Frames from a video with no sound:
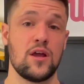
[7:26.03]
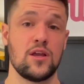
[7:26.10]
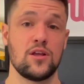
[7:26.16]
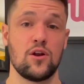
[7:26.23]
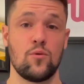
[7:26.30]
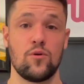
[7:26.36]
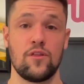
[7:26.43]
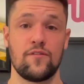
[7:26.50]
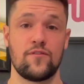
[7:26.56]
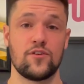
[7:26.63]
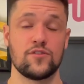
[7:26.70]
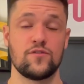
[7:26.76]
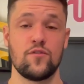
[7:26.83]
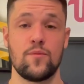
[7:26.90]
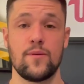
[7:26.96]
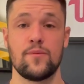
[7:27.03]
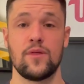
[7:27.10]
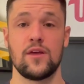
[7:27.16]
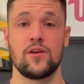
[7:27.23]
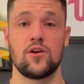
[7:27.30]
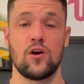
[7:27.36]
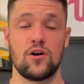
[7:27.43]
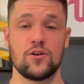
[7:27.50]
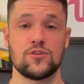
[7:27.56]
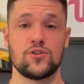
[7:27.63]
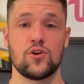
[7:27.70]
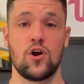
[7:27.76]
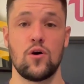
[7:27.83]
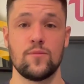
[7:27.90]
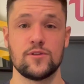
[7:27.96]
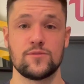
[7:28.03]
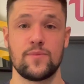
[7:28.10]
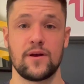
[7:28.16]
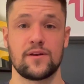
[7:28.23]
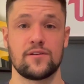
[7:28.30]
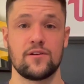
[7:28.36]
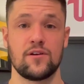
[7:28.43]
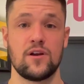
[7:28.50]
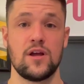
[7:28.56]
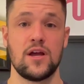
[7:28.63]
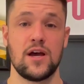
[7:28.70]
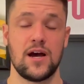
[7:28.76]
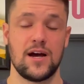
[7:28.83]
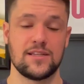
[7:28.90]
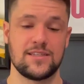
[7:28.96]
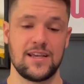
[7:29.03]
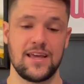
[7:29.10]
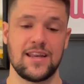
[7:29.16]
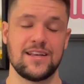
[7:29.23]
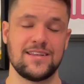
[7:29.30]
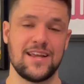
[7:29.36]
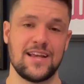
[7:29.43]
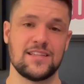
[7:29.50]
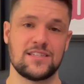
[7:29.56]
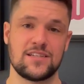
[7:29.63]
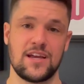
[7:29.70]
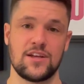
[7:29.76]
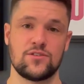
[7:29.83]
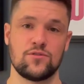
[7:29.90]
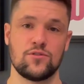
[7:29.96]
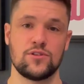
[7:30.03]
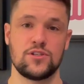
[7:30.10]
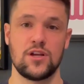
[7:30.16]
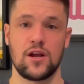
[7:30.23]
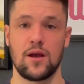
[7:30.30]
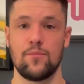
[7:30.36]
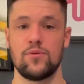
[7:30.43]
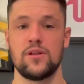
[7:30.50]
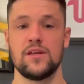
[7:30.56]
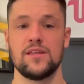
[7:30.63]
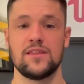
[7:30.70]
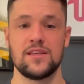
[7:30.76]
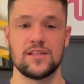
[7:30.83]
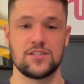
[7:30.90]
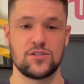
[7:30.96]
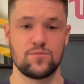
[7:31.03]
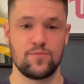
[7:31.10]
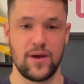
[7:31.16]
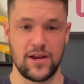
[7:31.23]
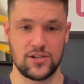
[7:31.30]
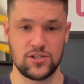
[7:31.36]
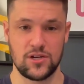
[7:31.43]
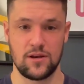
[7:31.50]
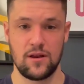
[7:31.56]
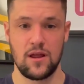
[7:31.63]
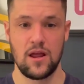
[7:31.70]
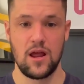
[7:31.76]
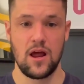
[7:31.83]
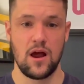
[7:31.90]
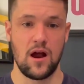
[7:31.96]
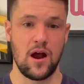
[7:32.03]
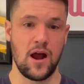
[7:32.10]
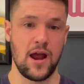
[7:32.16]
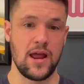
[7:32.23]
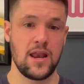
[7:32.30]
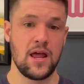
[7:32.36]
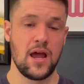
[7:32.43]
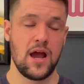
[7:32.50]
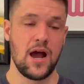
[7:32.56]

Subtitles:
you know, one of the first 2 people that you call is your home inspector to get a date scheduled to complete the inspection. All right.